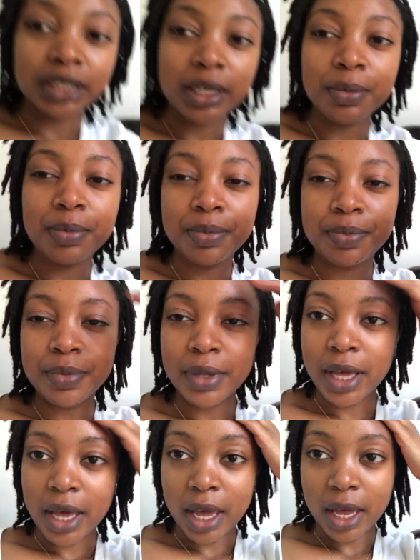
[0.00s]
them
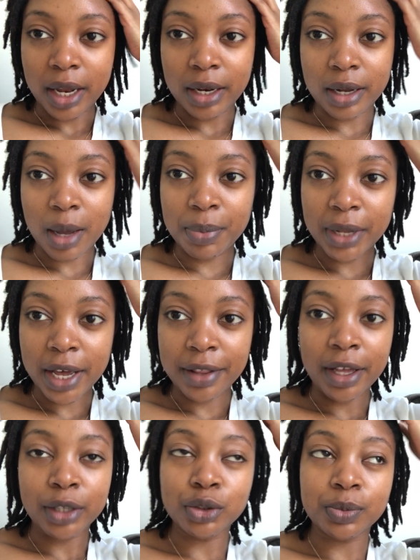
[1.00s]
and apply
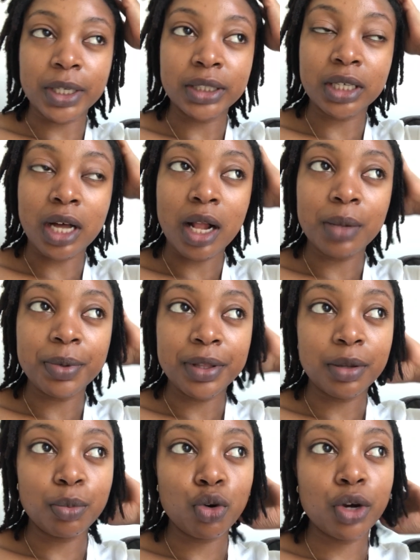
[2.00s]
that to my scalp
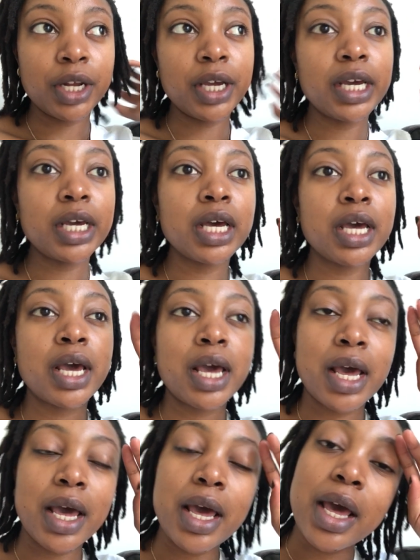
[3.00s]
in the morning.
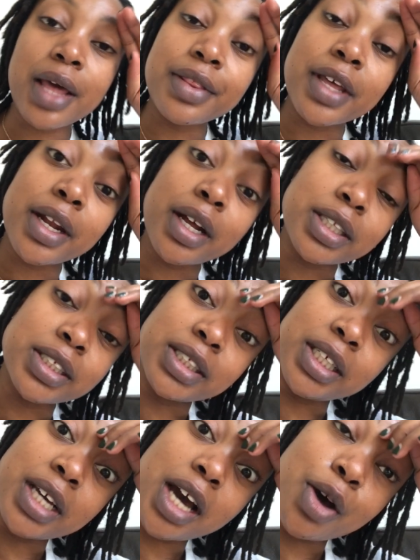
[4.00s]
And then I'll
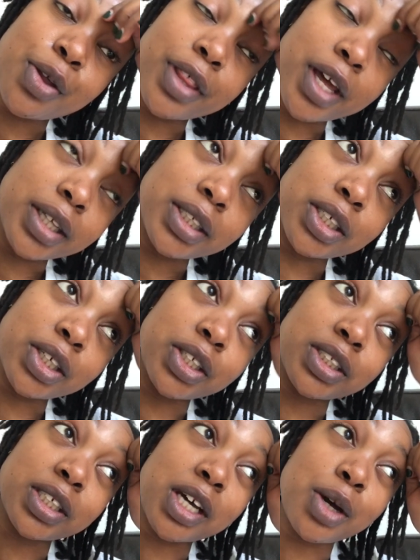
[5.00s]
see how that
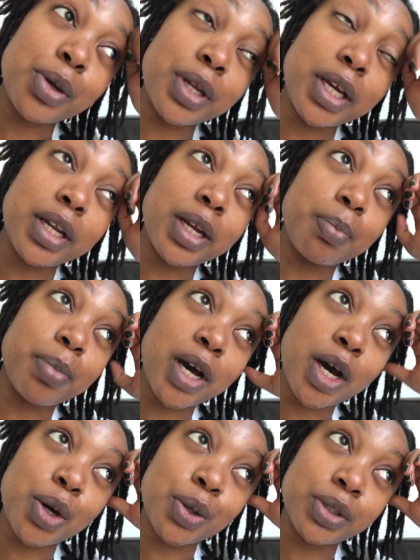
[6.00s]
turns out in
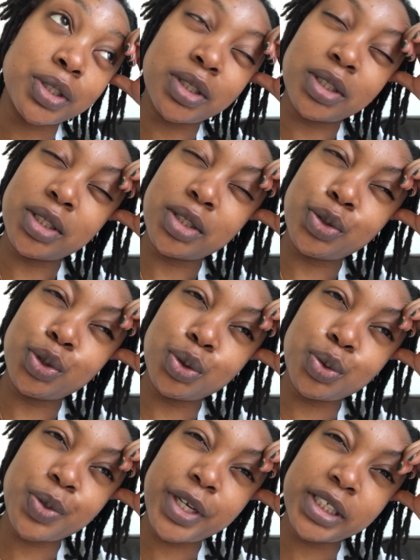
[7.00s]
about
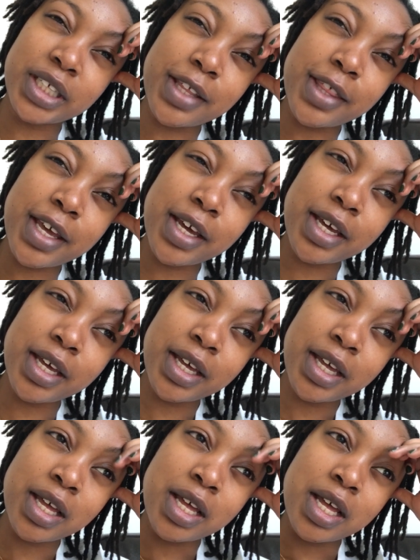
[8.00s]
two weeks, I think.
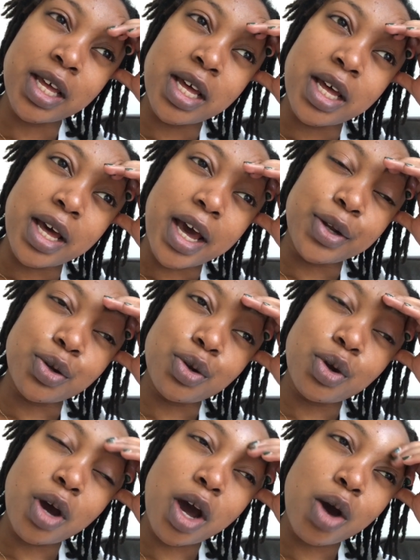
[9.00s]
I don't
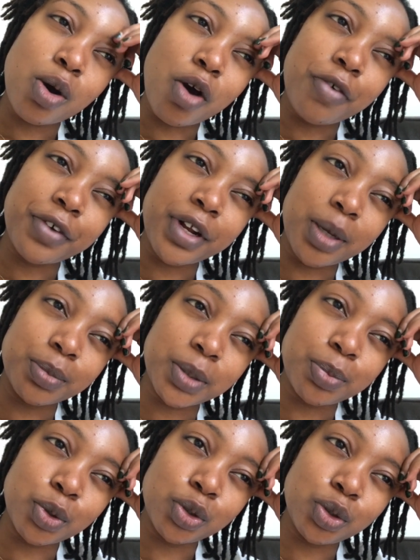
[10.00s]
know how often I'm
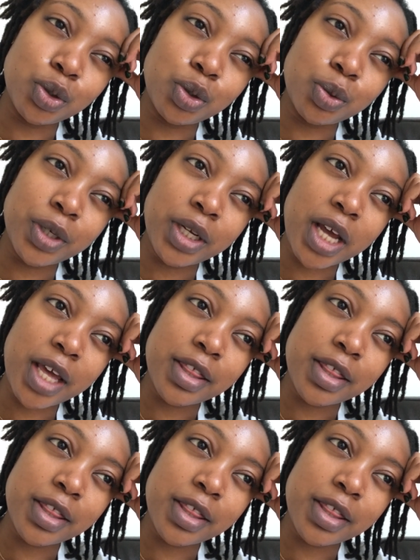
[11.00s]
supposed to do it. I